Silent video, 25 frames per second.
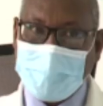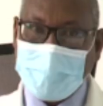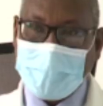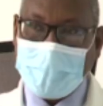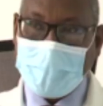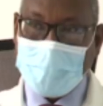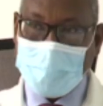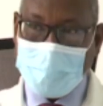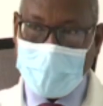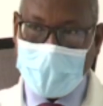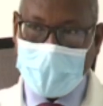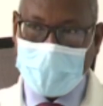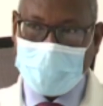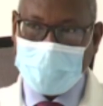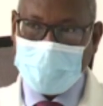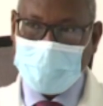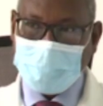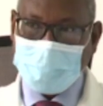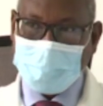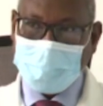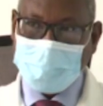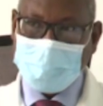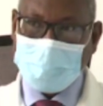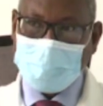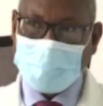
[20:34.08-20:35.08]

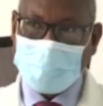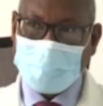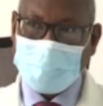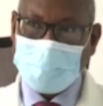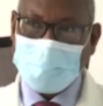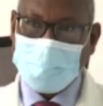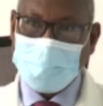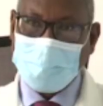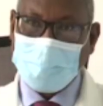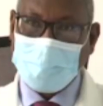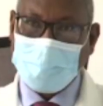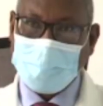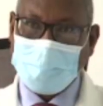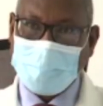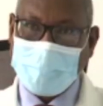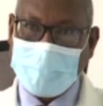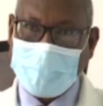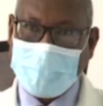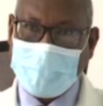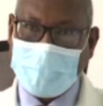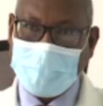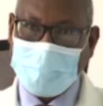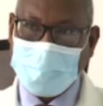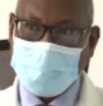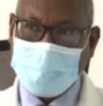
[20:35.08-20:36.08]
Amaraso, mirongo
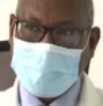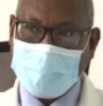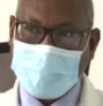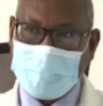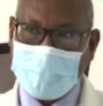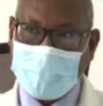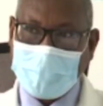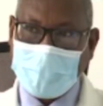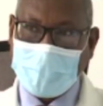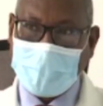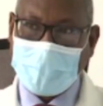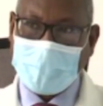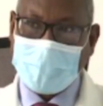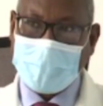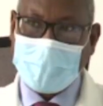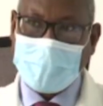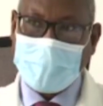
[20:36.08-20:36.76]
chenda kwijana.